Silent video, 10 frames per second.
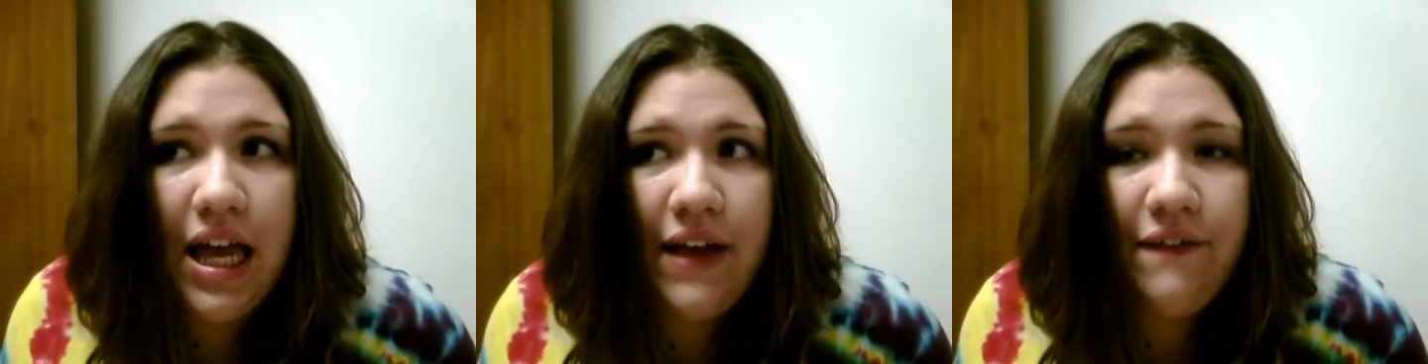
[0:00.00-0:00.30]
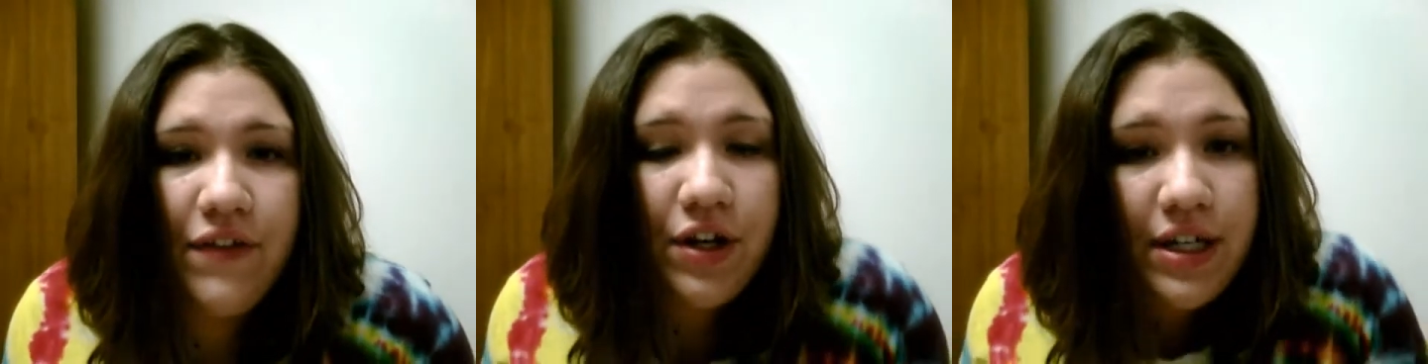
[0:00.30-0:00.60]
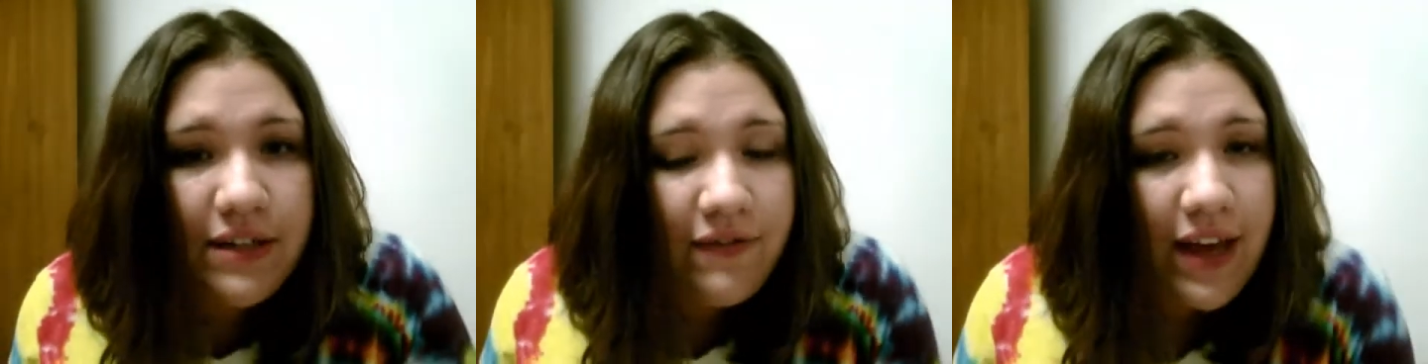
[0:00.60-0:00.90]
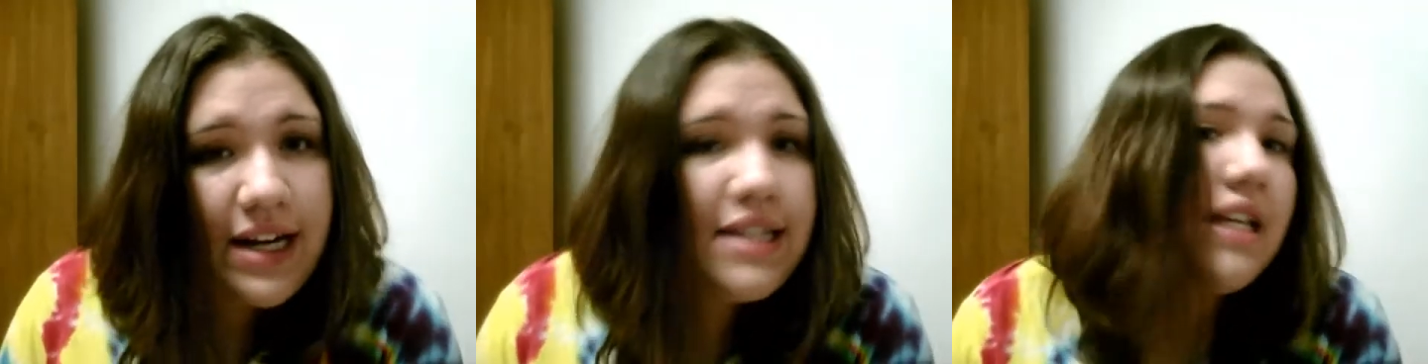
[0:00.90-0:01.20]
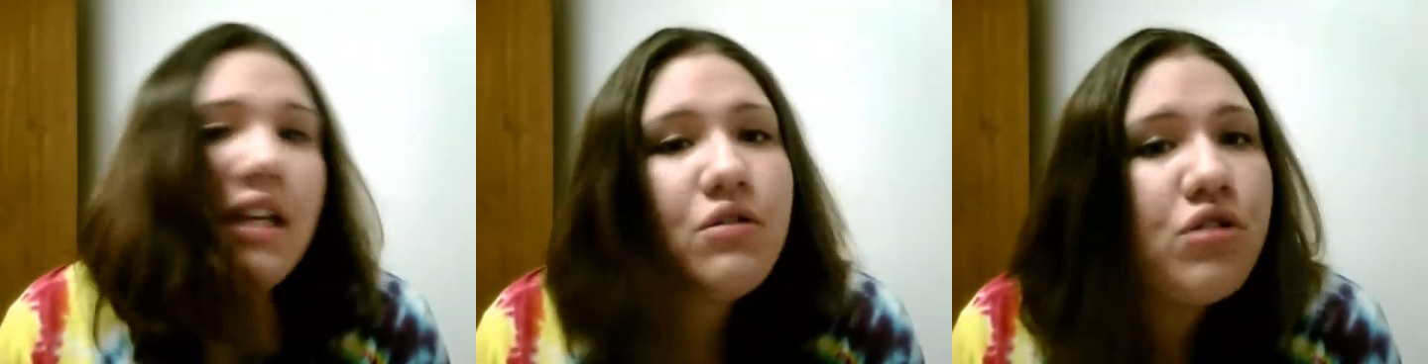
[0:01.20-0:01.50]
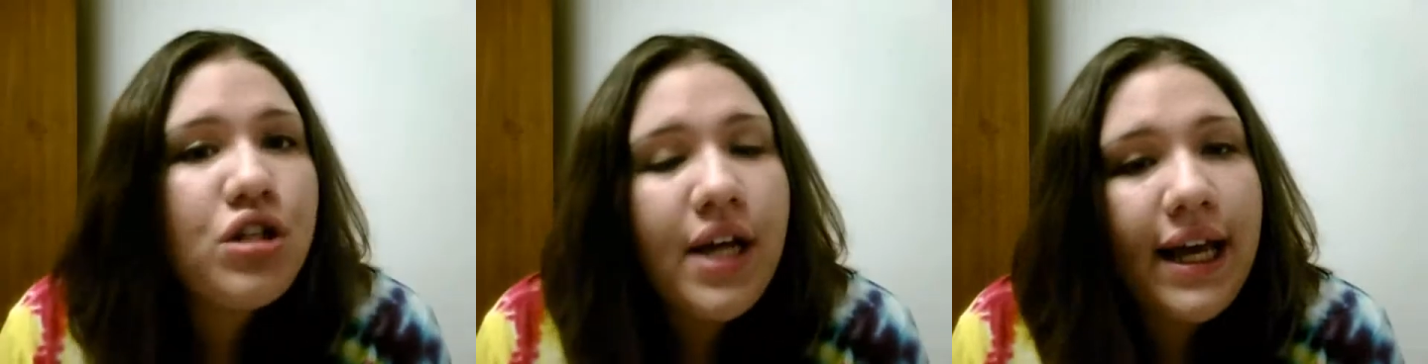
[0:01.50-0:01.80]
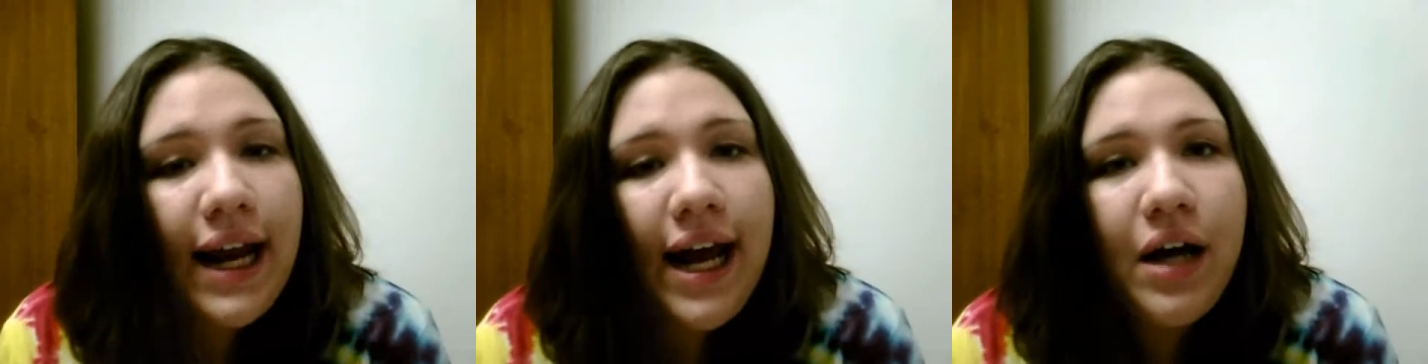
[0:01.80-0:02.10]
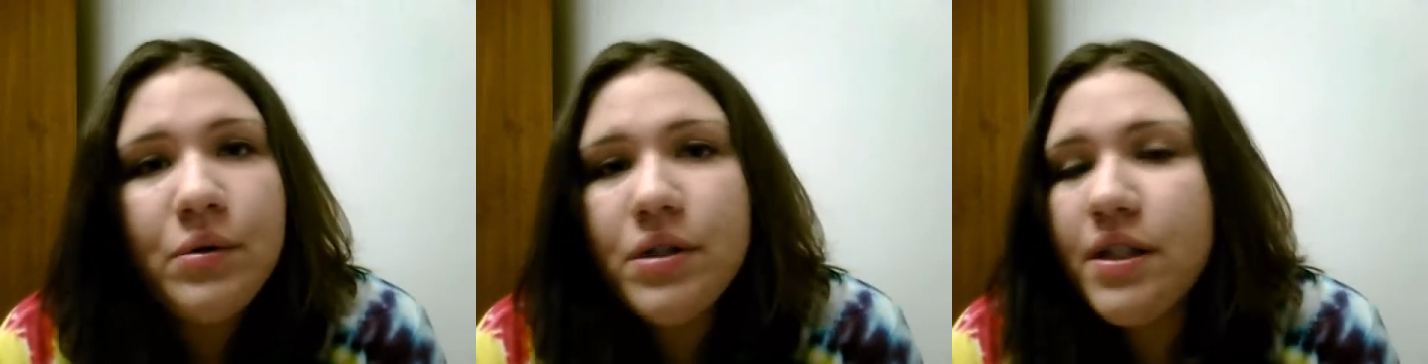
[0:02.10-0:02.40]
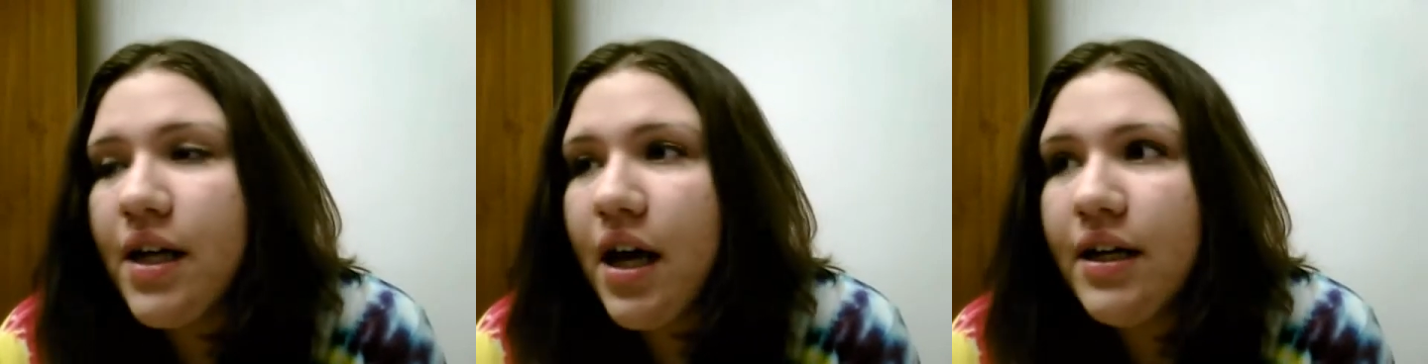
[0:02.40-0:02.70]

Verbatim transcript: if you're into fantasy, you should check it out.